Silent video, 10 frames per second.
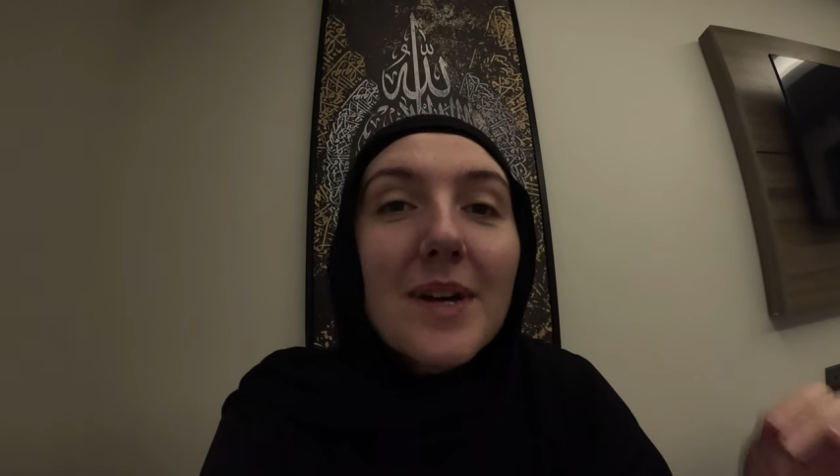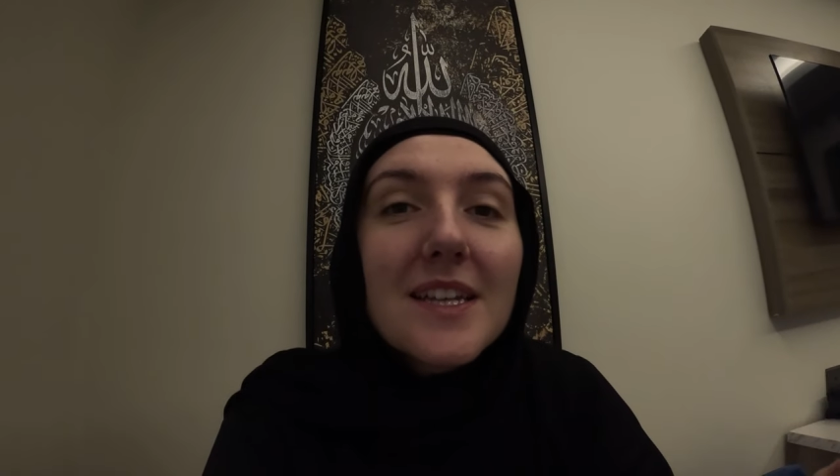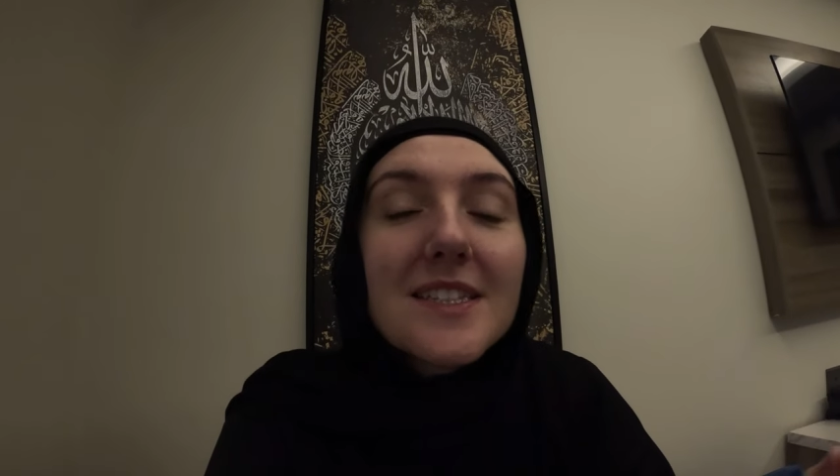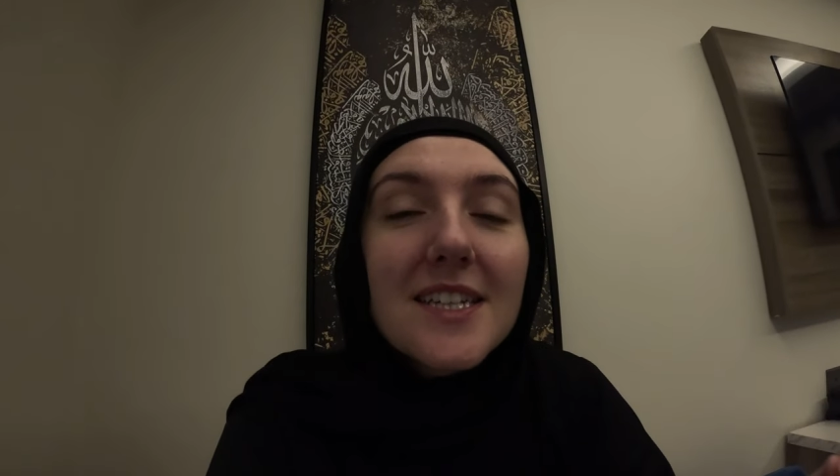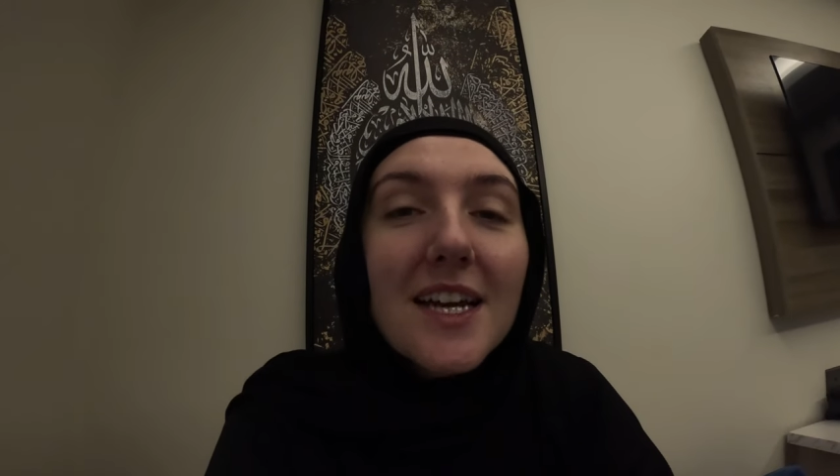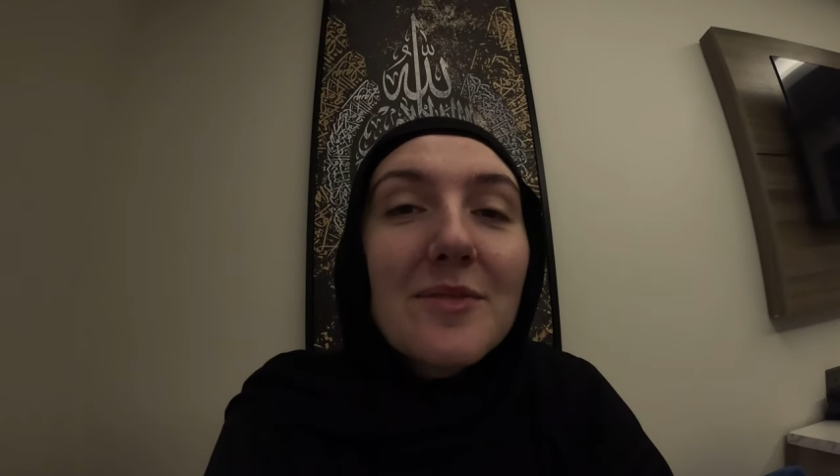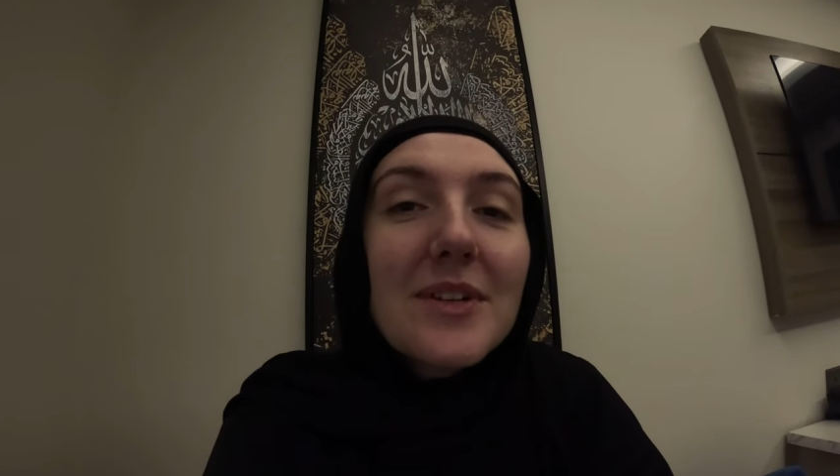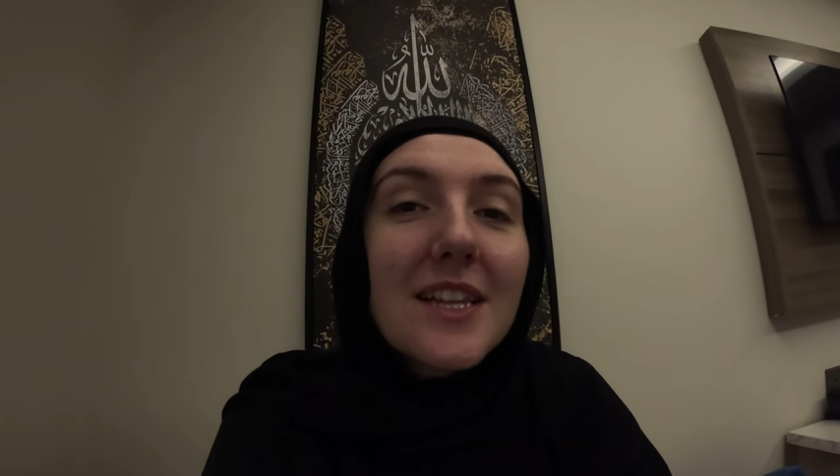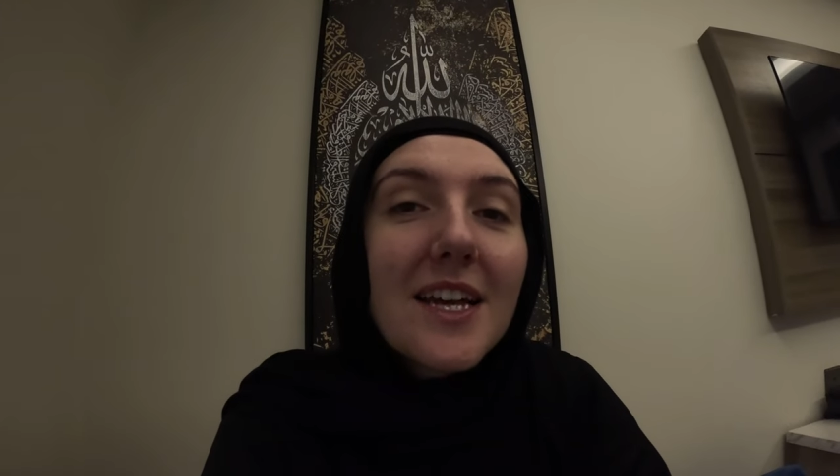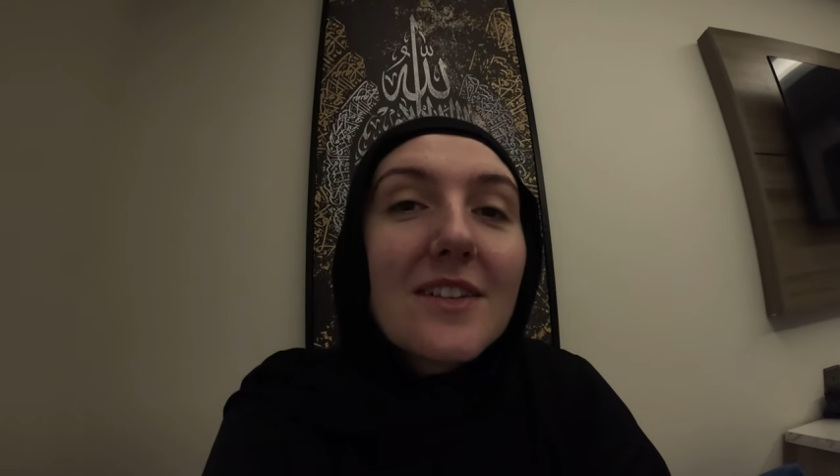By the time
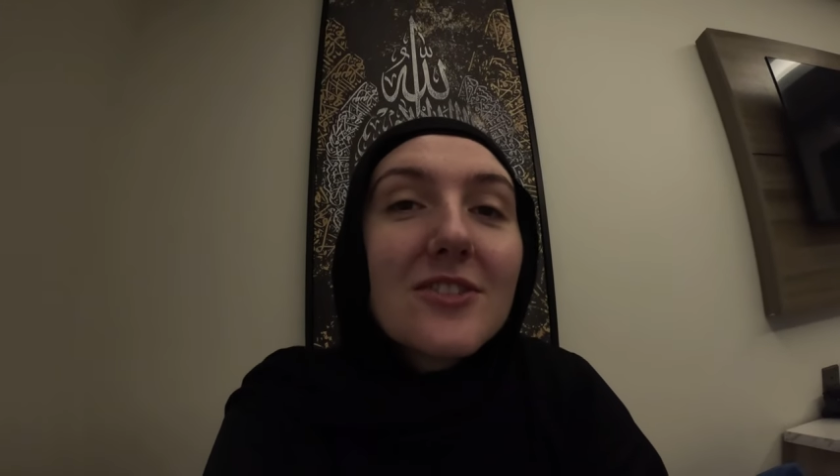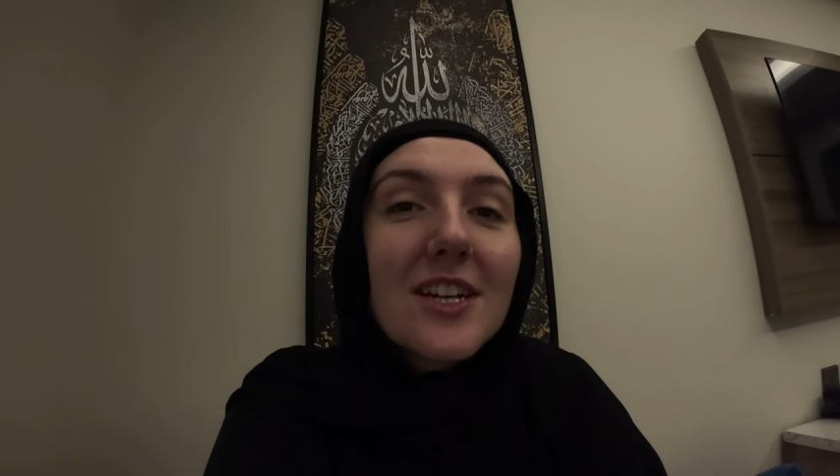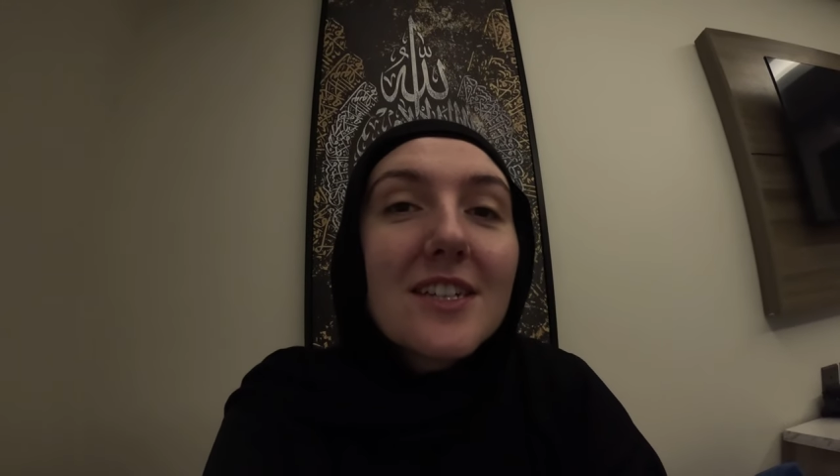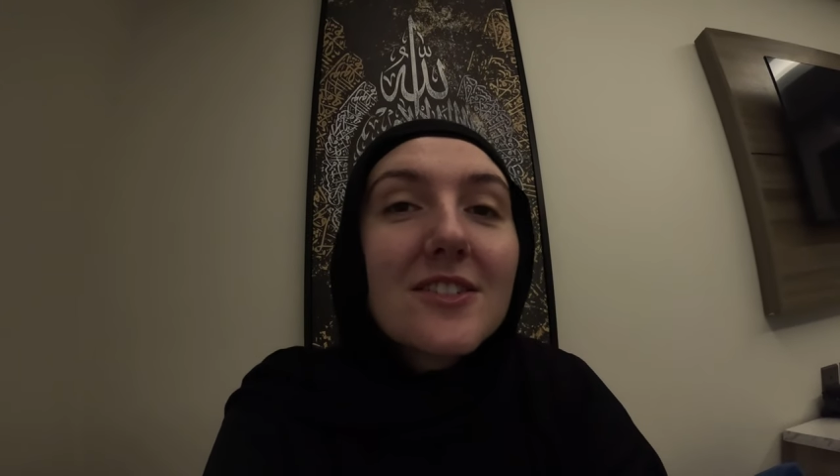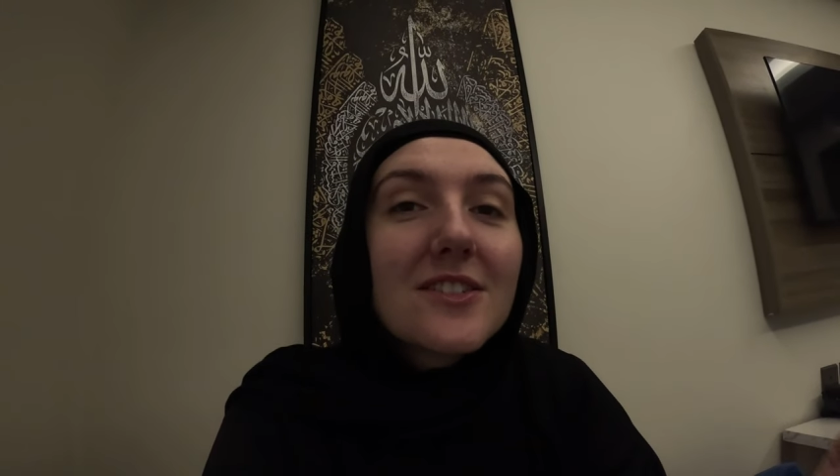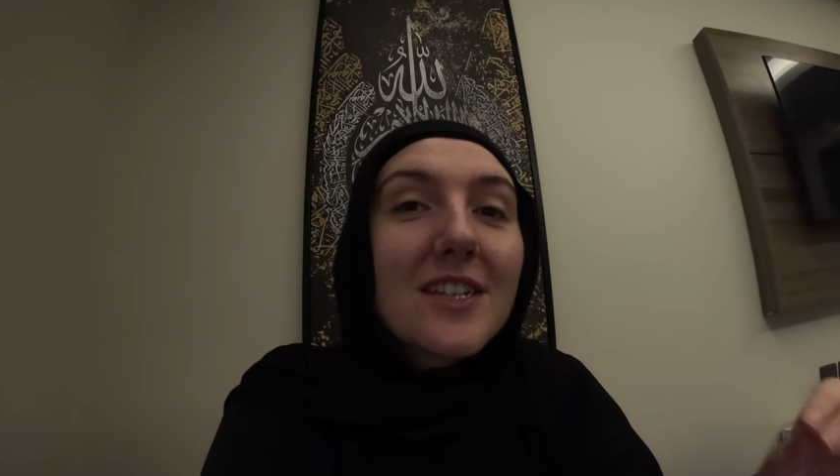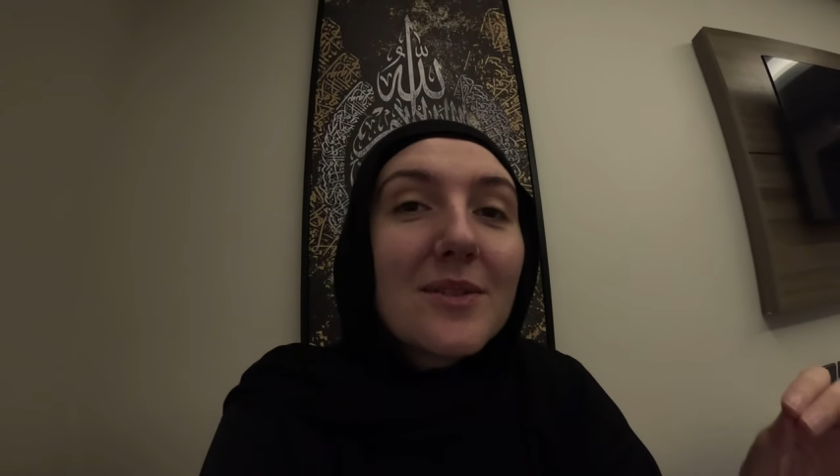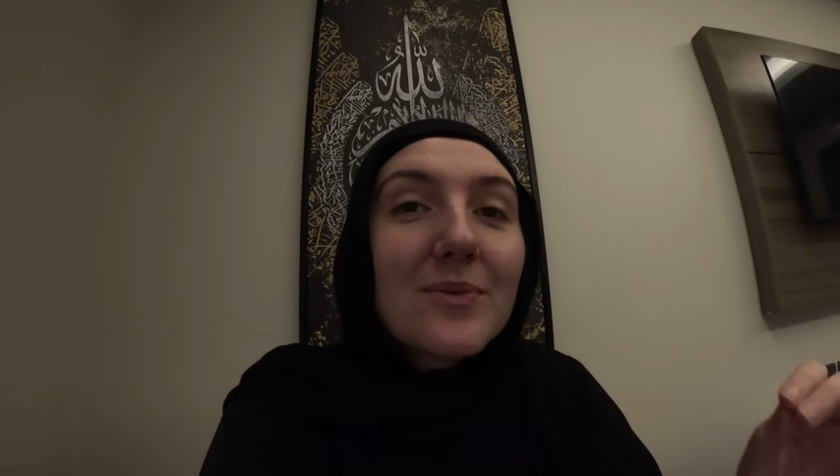we left yesterday,